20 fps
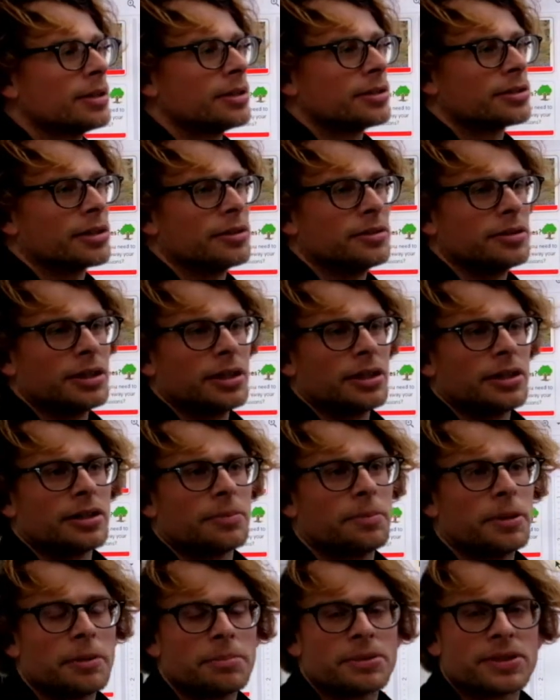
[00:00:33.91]
So the
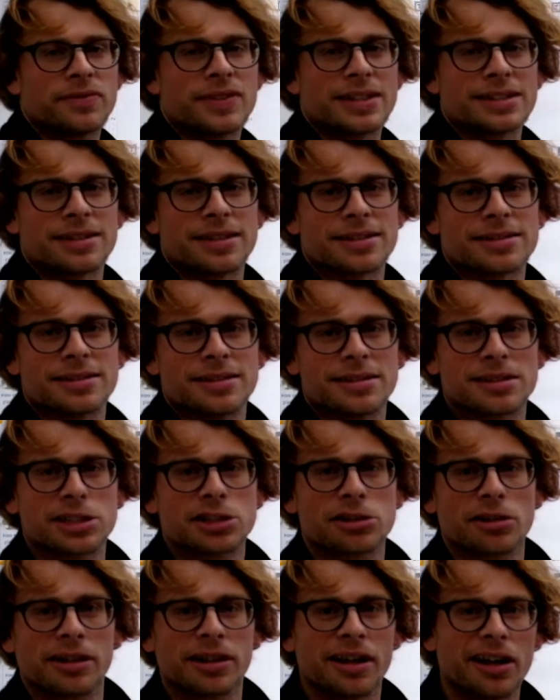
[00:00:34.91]
purpose of this lesson is to
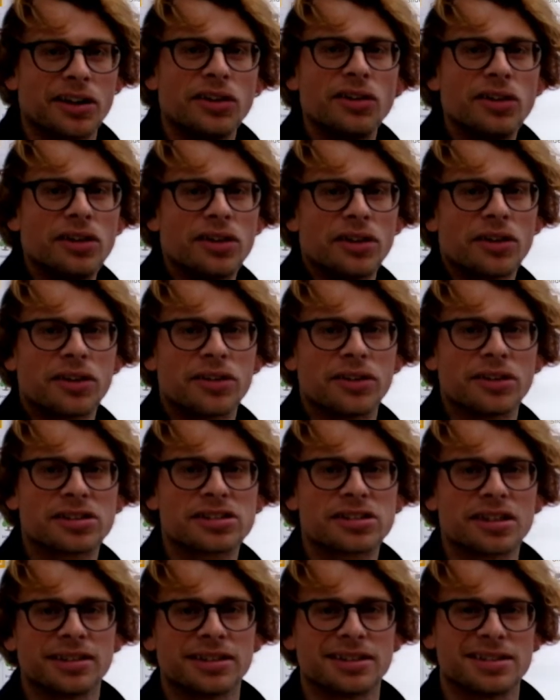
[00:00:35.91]
try and unearth the
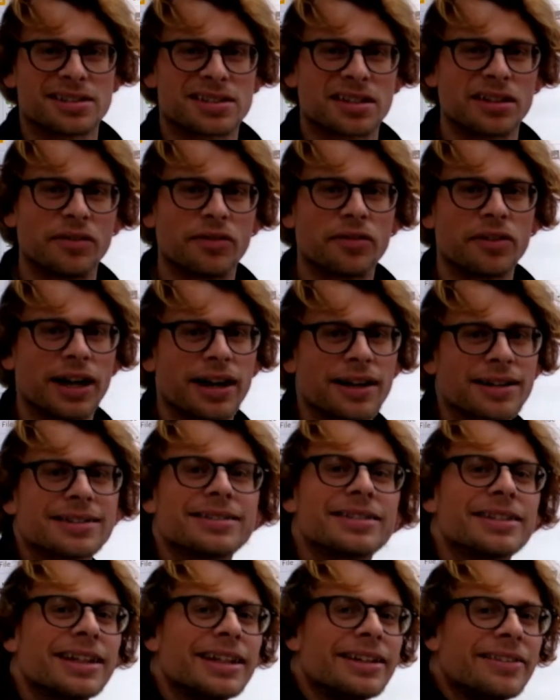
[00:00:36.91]
science and the
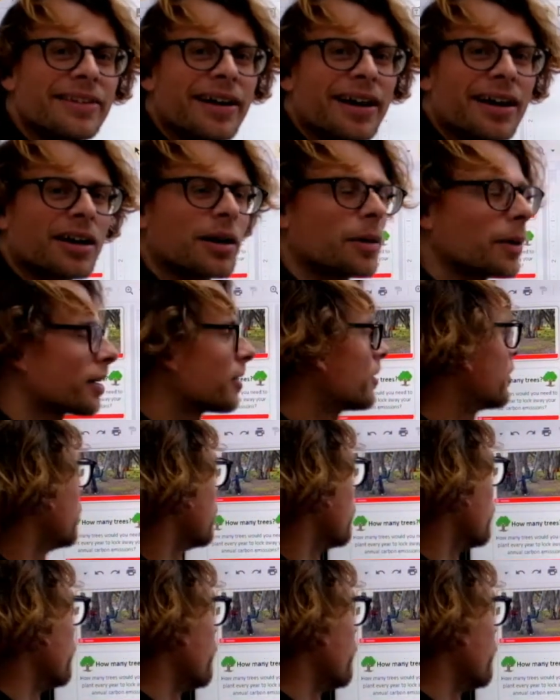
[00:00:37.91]
fact in that question.